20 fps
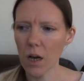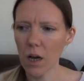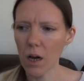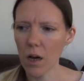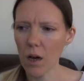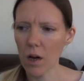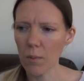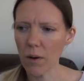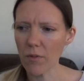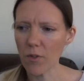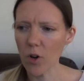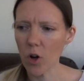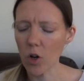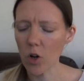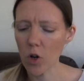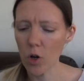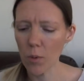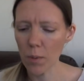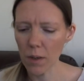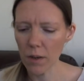I've got
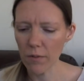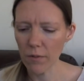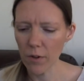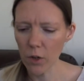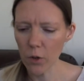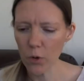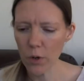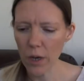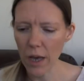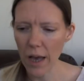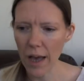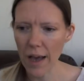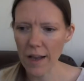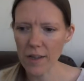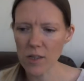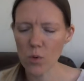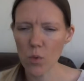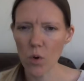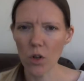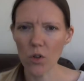a couple of Luca
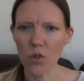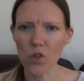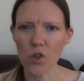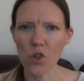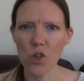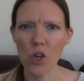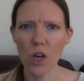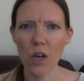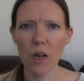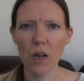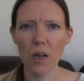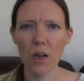S ones